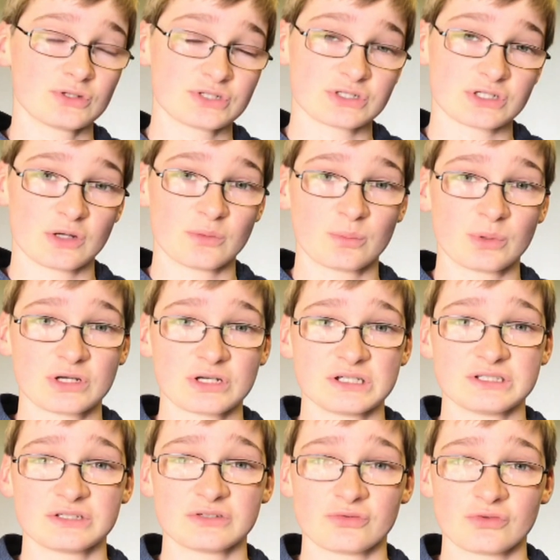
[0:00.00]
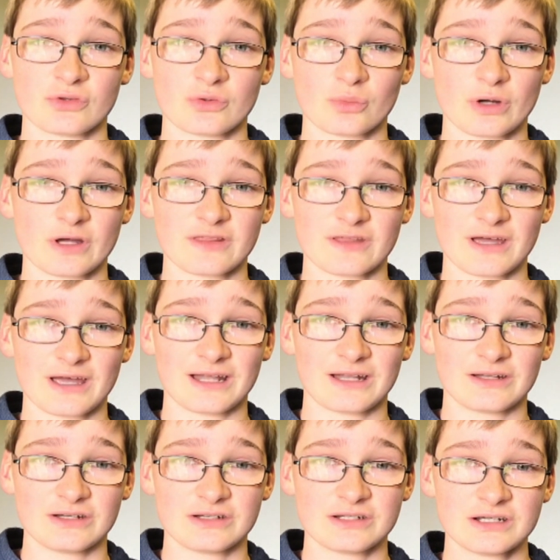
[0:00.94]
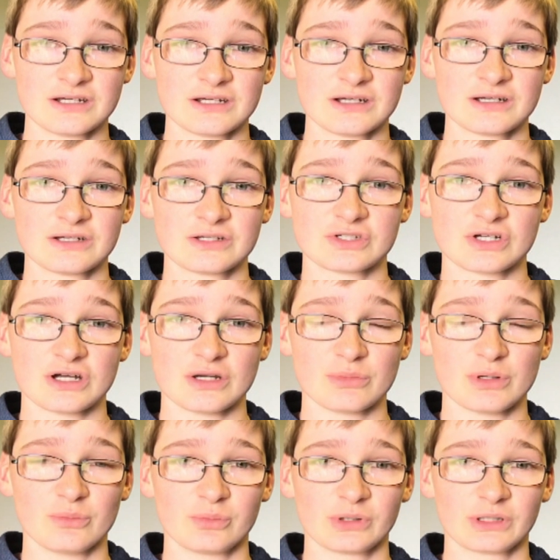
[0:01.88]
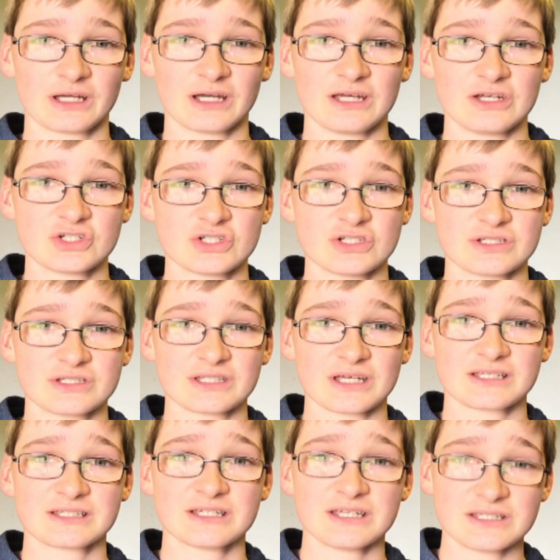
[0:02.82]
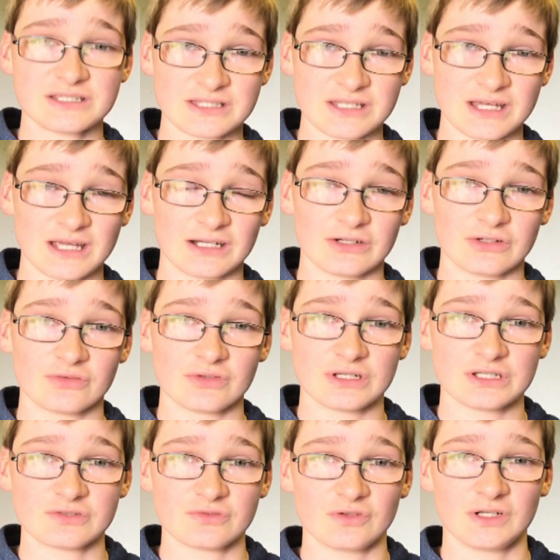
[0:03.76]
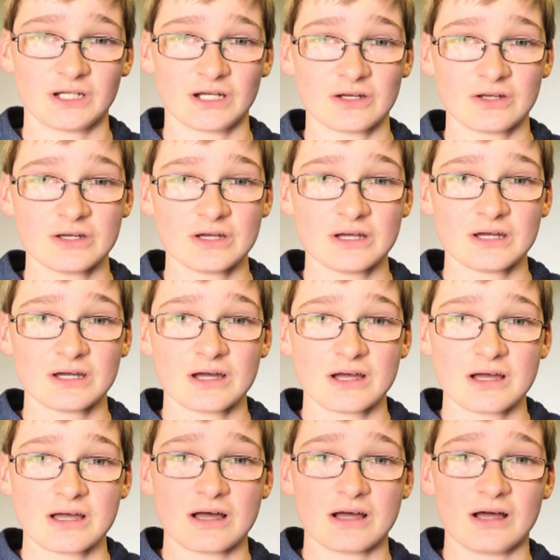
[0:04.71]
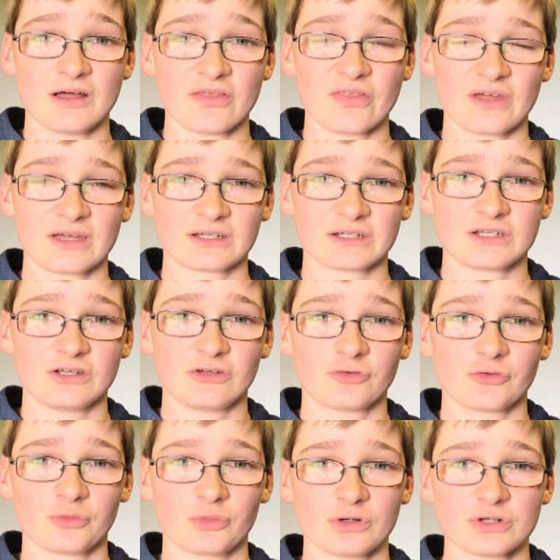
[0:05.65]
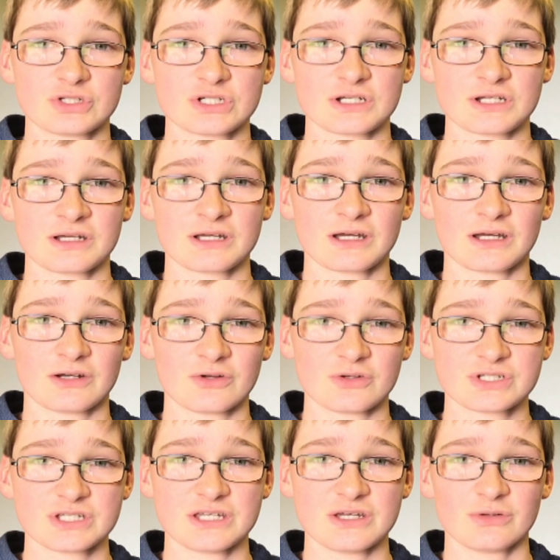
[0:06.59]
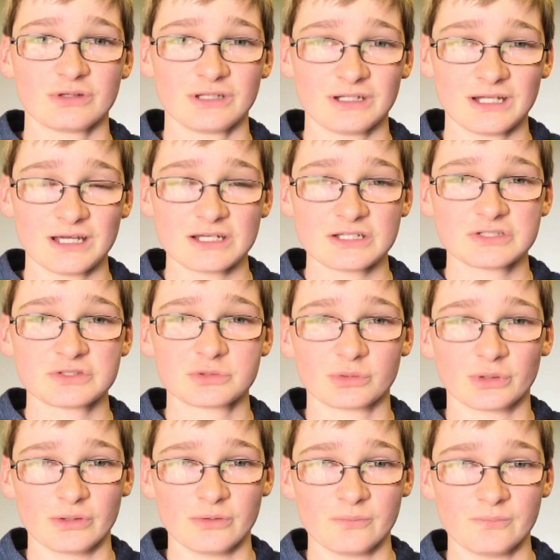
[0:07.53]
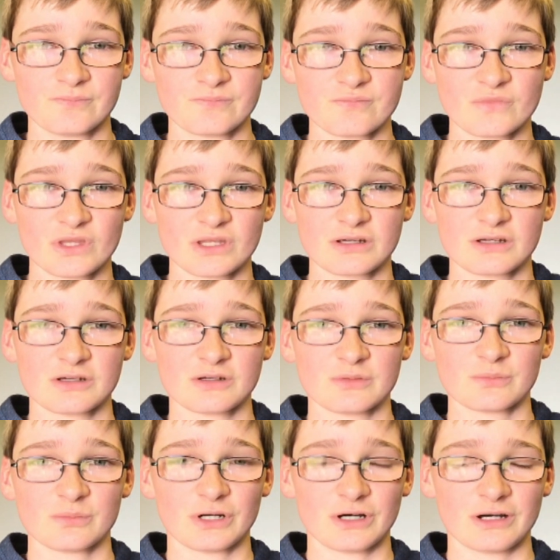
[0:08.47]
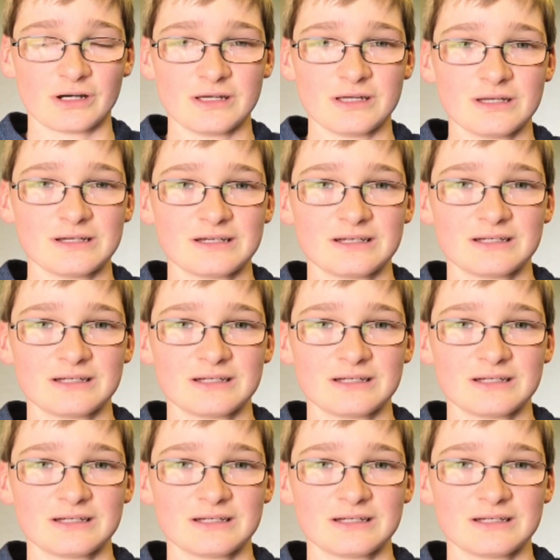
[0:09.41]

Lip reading: So because of the weather and time implications, that is the end of this video. Thank you for watching, and I'll see you in the next one. Bye.